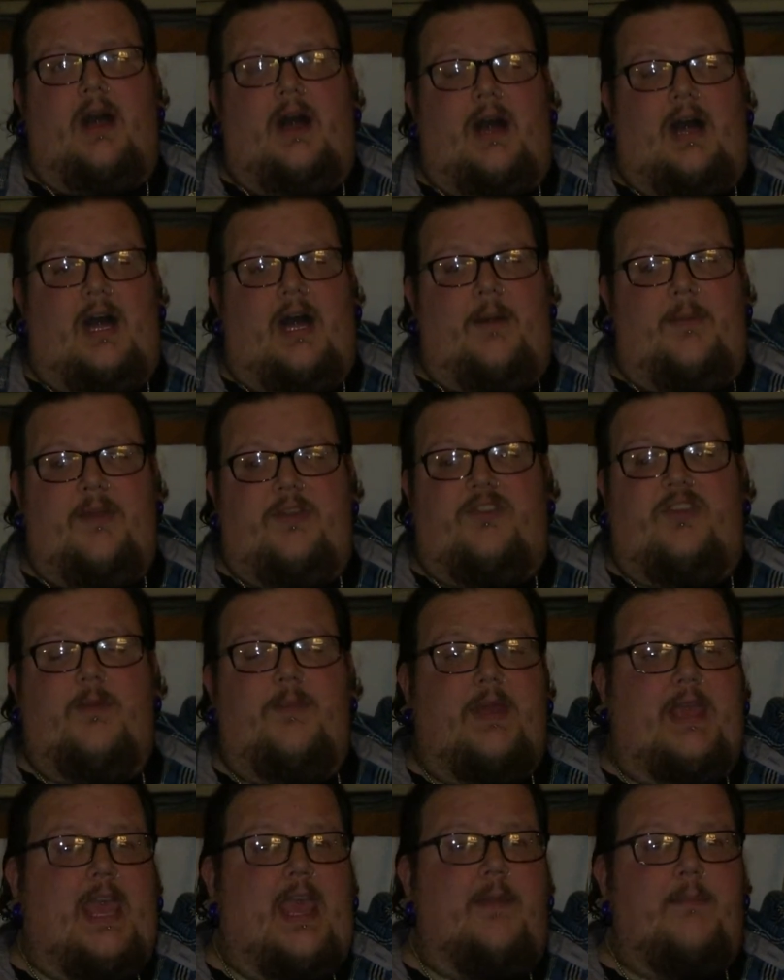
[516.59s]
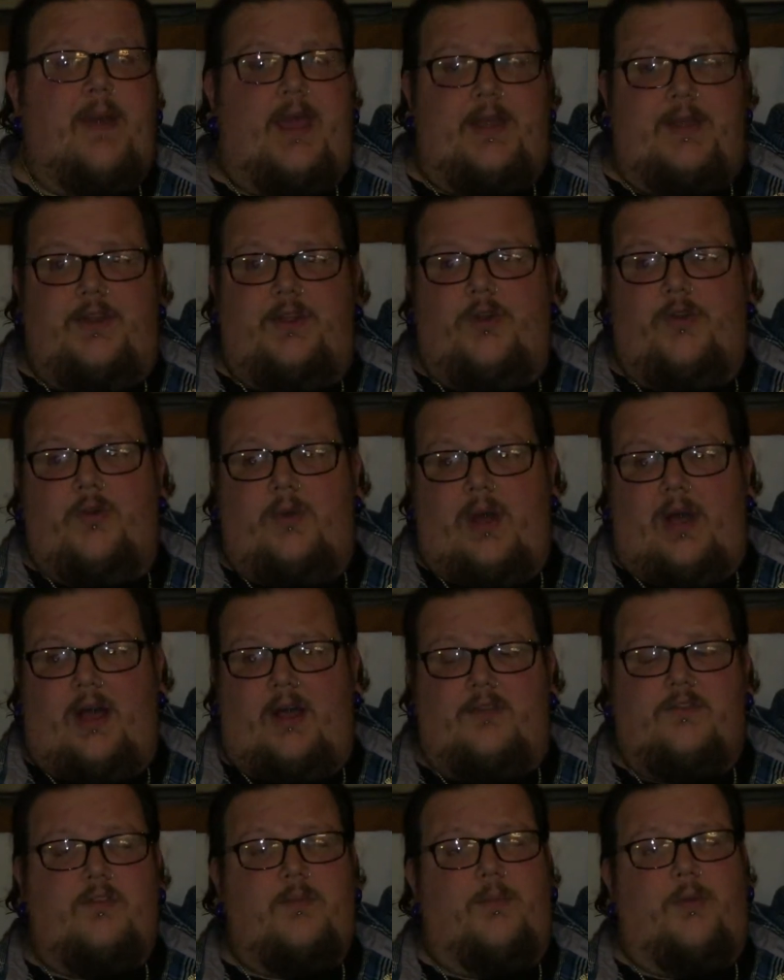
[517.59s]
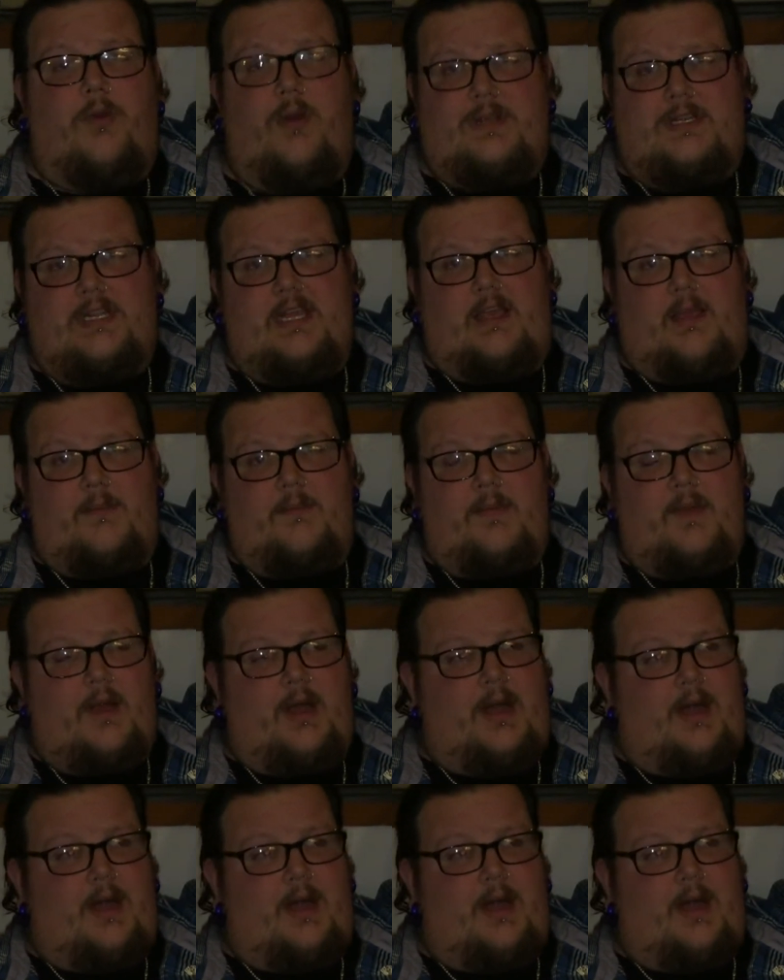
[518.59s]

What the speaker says: And she became my new support team.